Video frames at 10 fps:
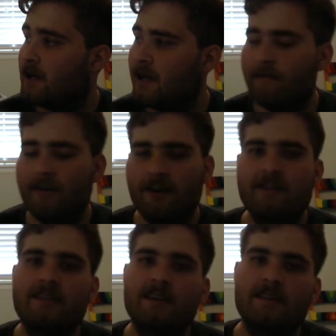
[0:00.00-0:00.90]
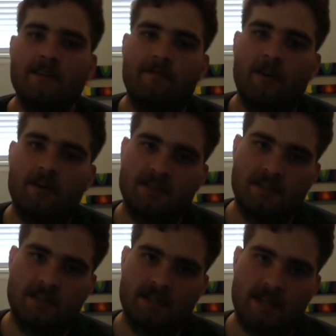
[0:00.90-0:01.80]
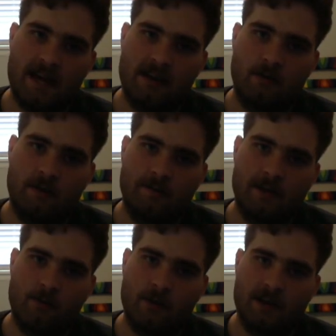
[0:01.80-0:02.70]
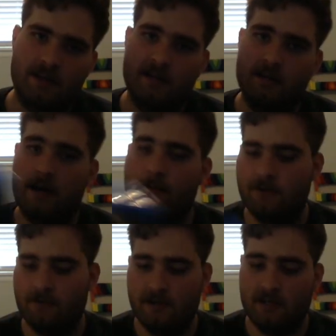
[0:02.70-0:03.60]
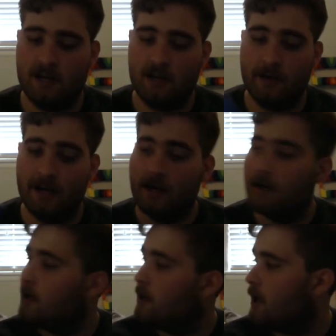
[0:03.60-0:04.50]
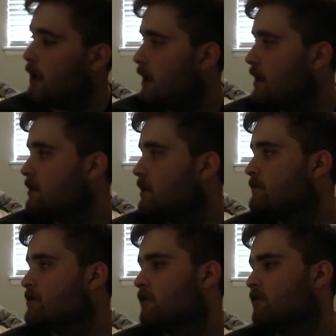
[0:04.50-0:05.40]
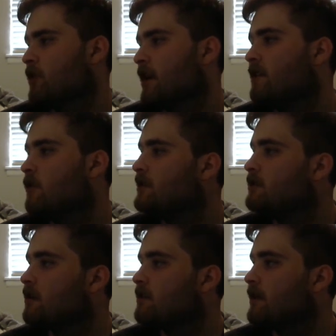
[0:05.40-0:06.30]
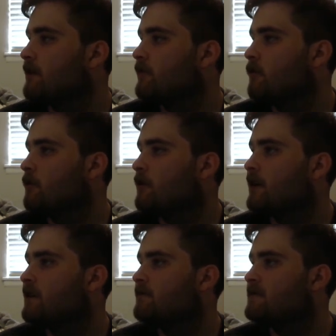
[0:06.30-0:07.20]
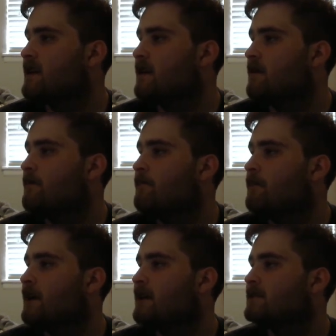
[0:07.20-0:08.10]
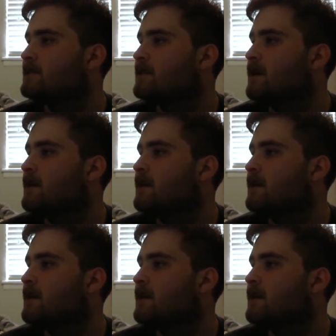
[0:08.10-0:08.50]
It very thinly falls into this category, but I wanted an opportunity to talk about it. And The Observer, I know I talked about it for horror games, but